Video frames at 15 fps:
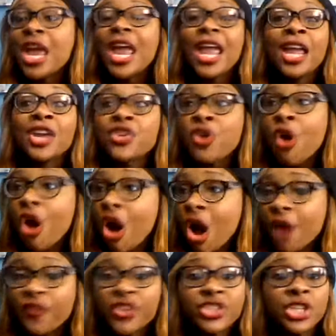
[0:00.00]
in your
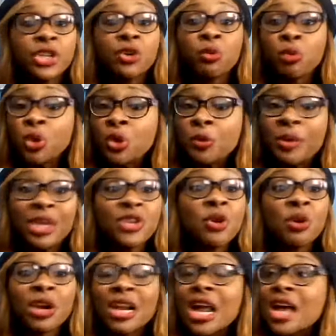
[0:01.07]
office, in a room, in your
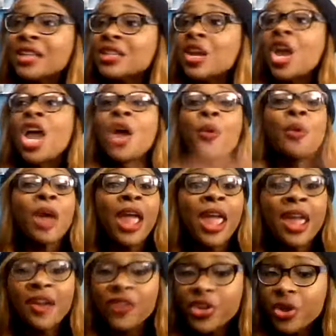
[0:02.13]
closet,
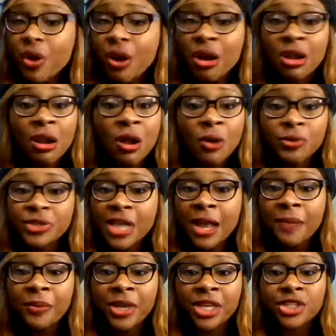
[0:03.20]
wherever your alone
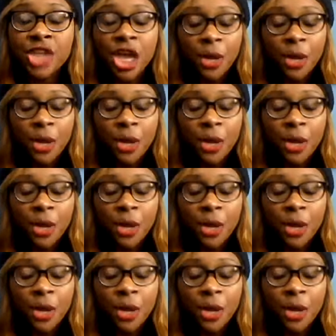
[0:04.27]
time is.